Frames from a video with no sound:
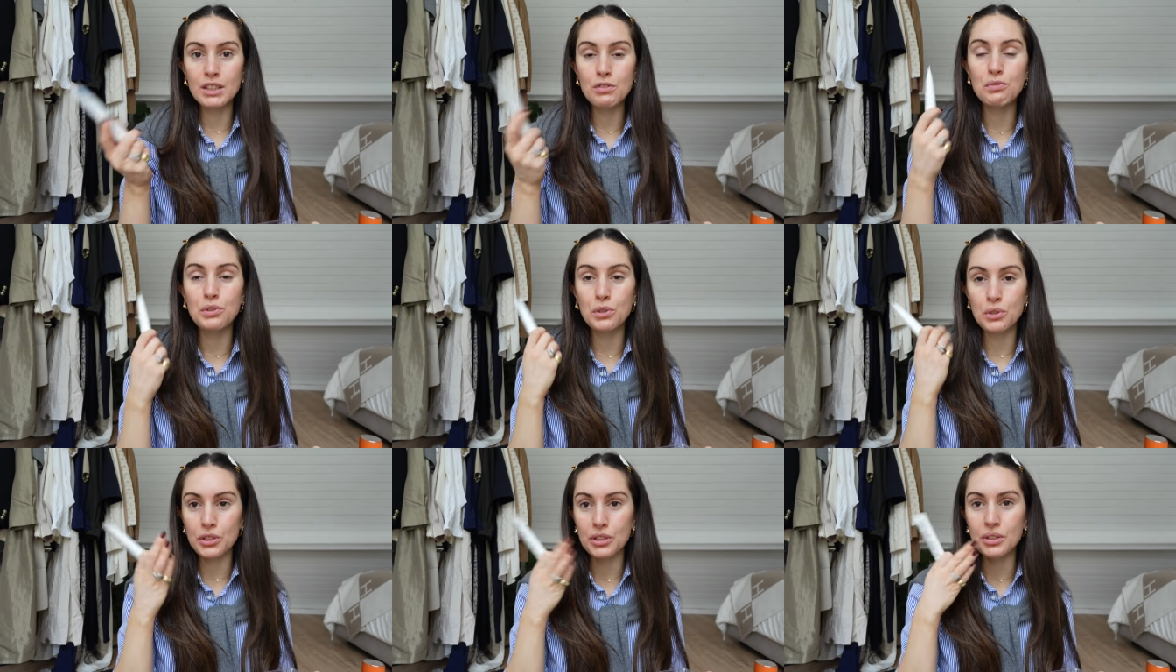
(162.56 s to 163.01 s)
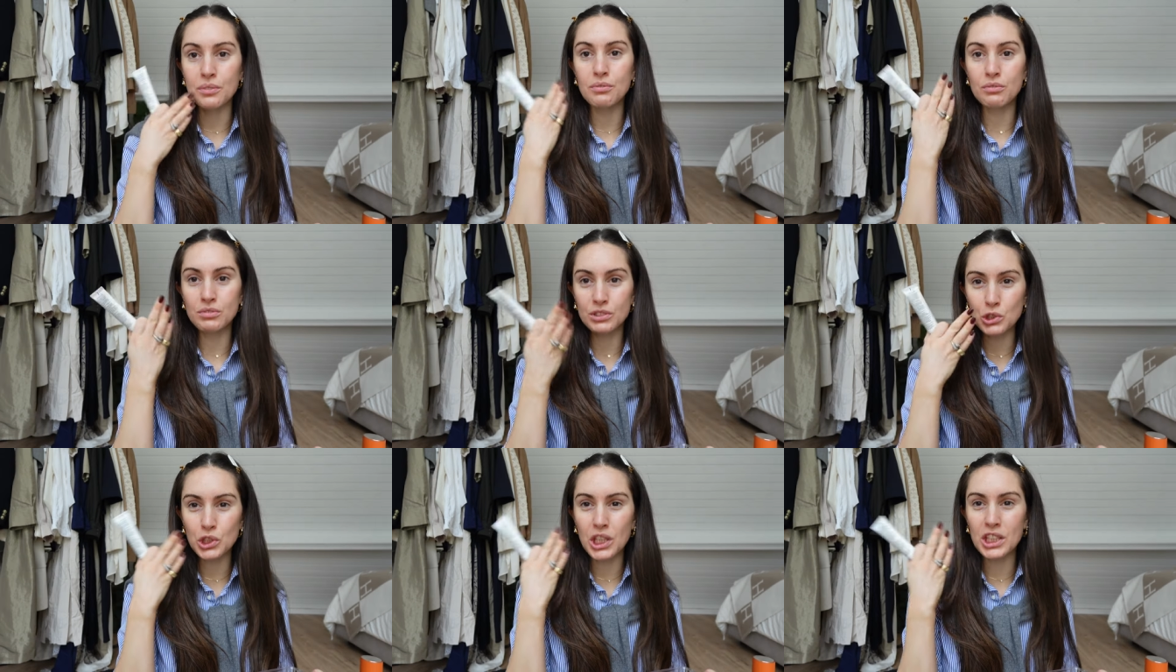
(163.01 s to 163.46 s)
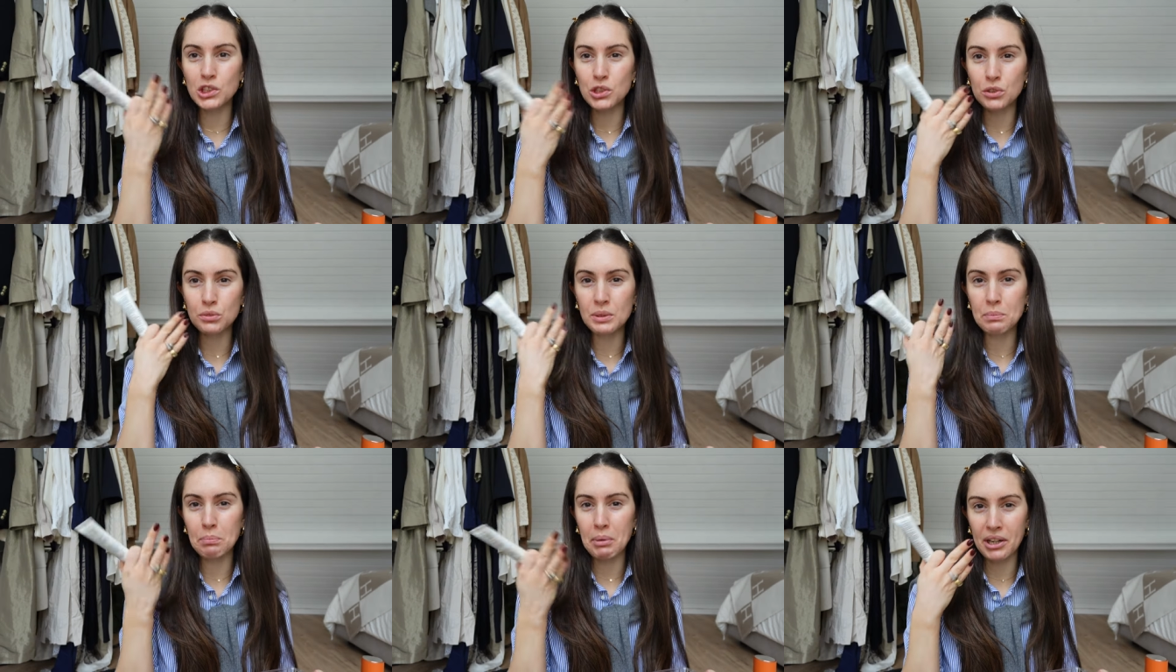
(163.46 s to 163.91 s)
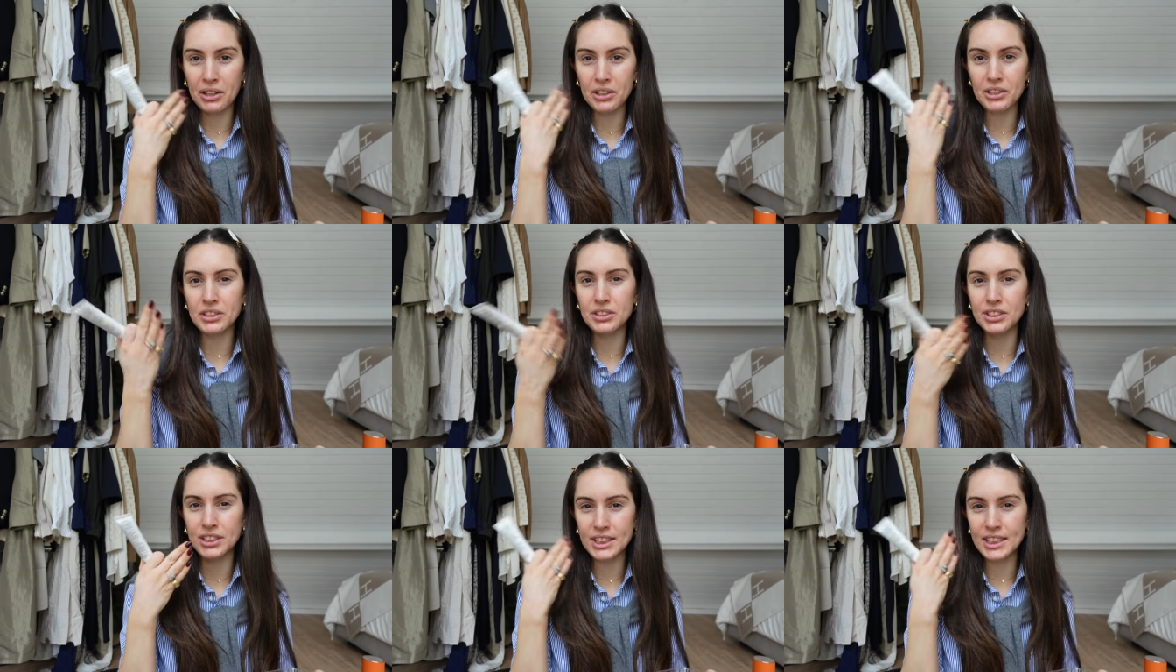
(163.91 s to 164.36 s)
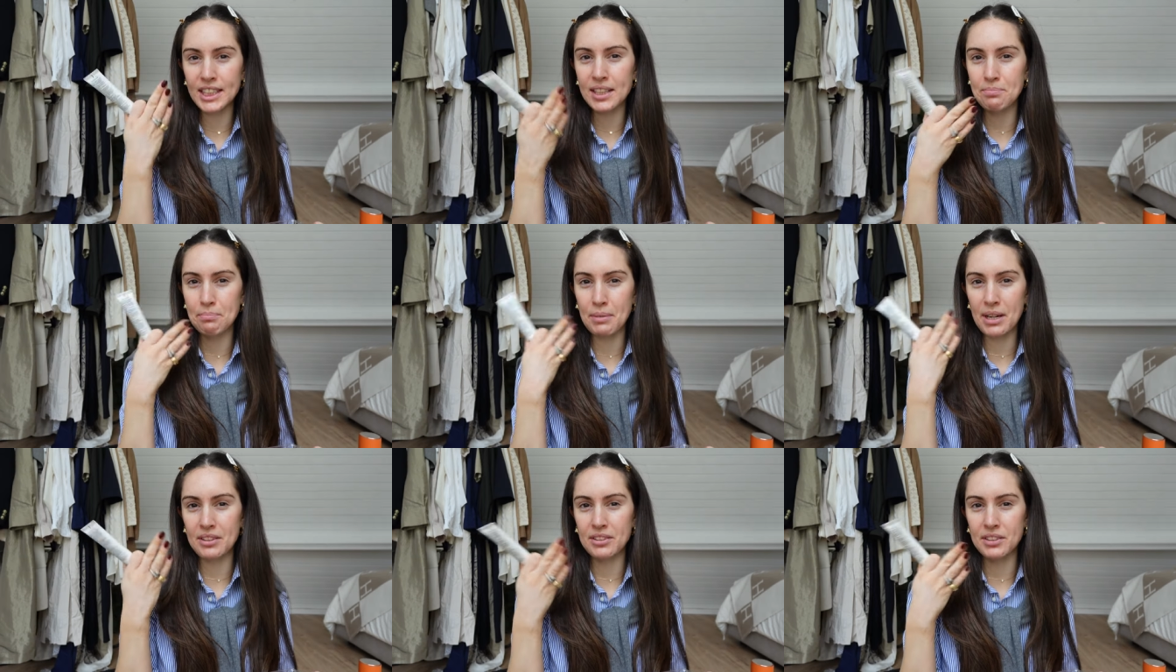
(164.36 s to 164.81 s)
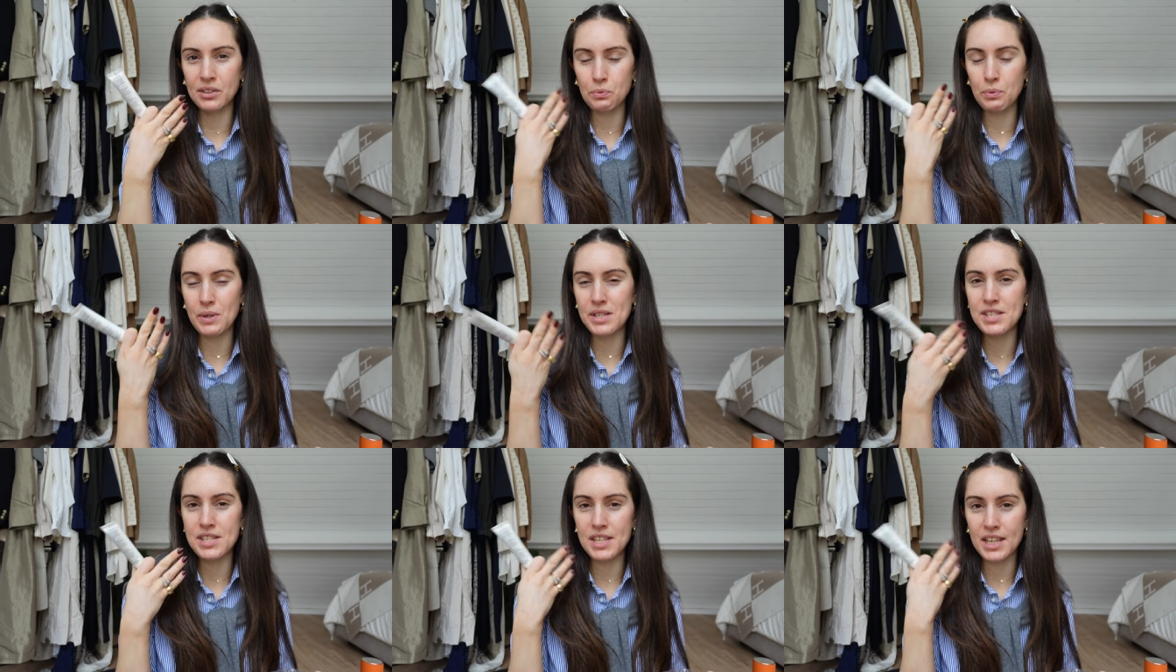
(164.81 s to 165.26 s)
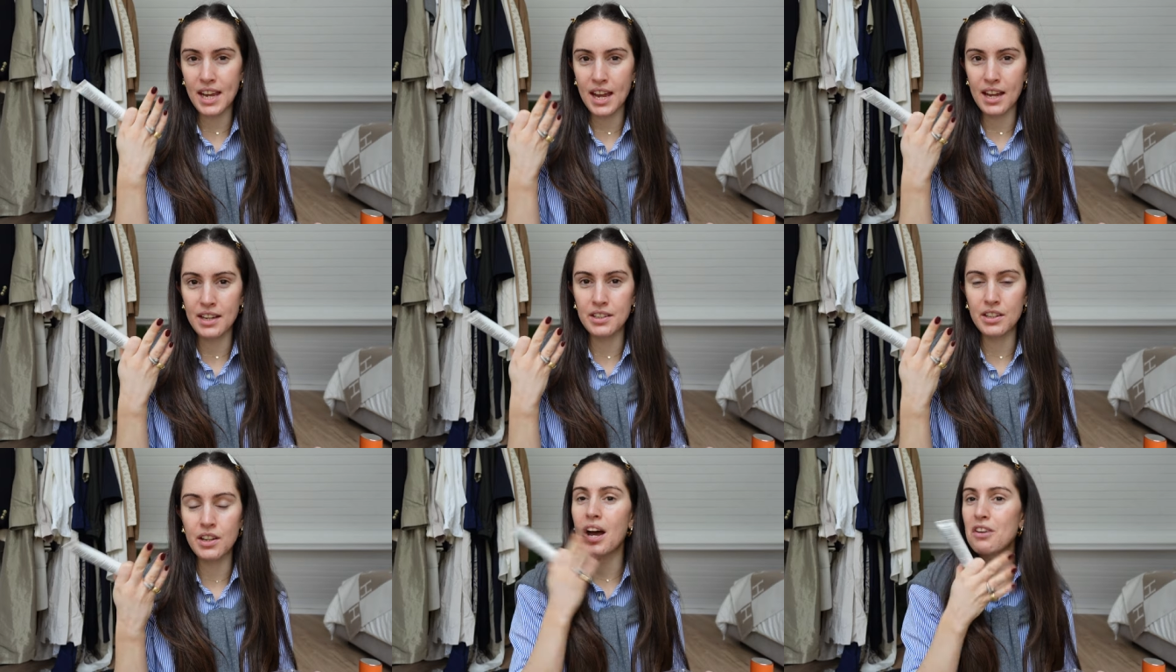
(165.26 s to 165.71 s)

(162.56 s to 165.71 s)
If you're trying to repair your skin barrier once again